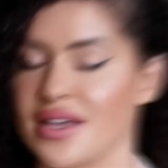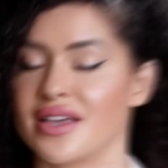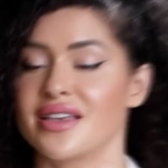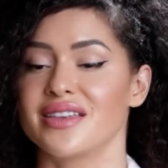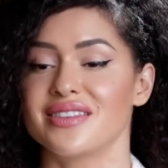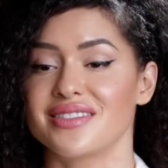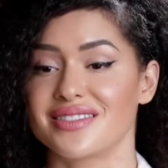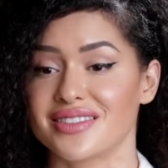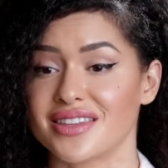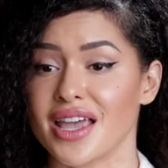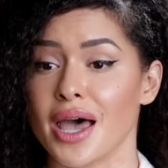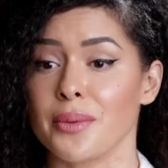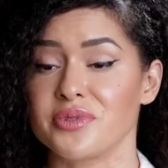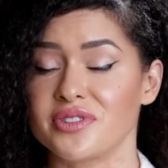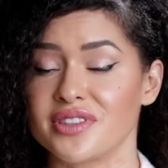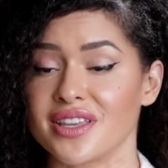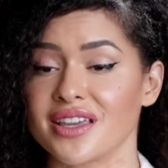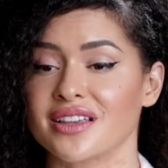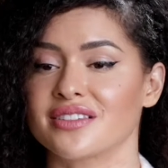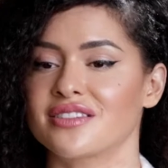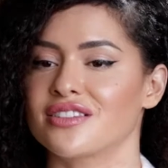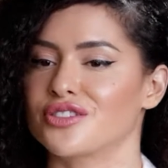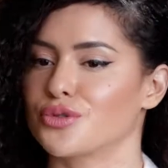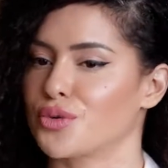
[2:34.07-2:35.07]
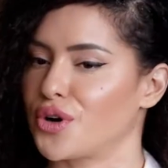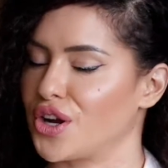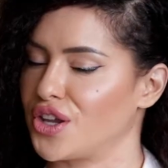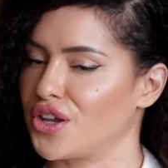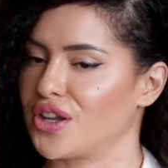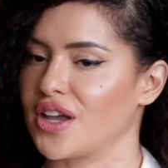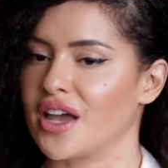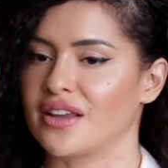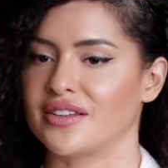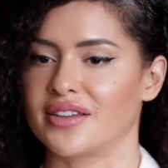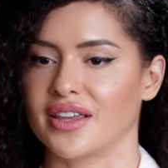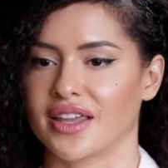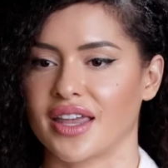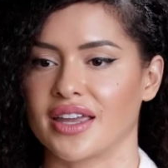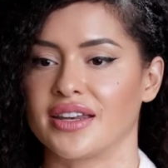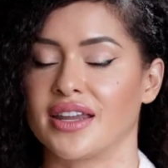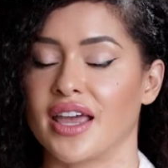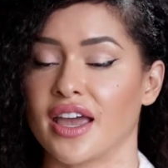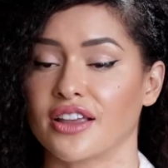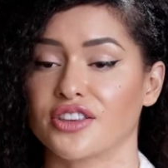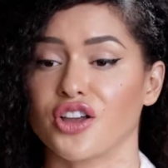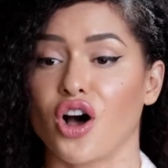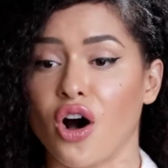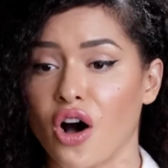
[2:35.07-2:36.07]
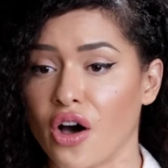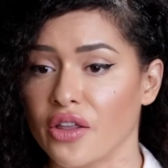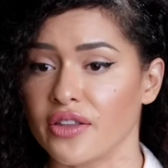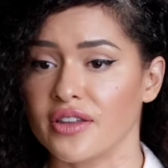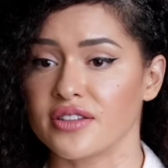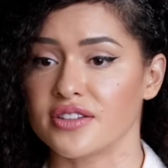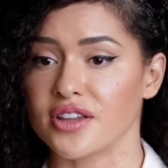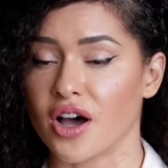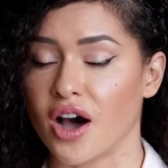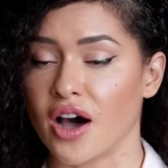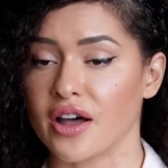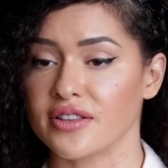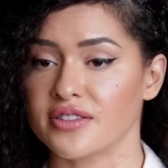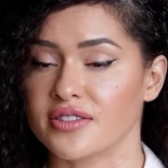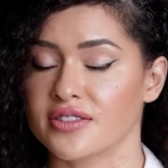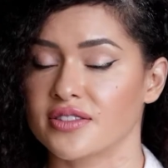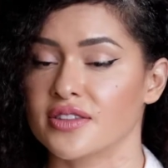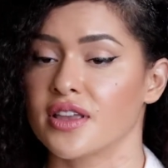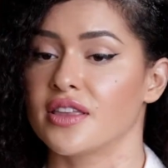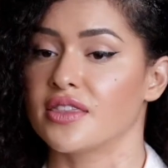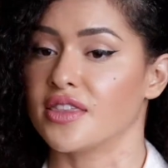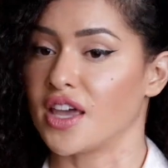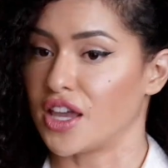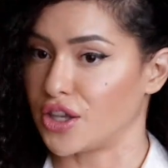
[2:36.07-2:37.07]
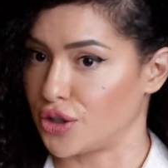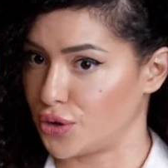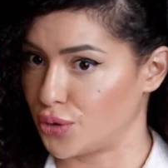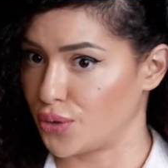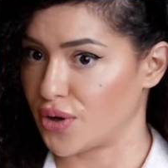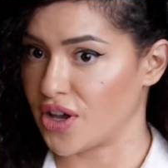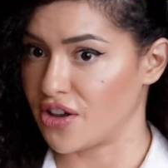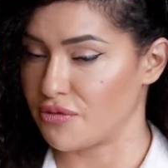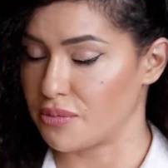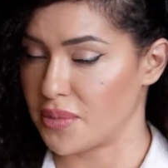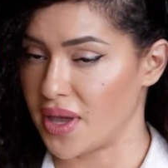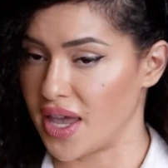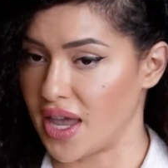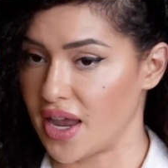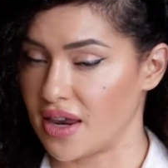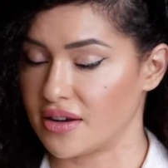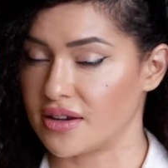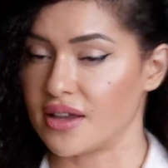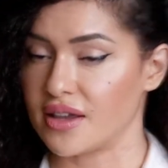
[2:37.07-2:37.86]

Step 6 is where you get to connect all the dots that you have made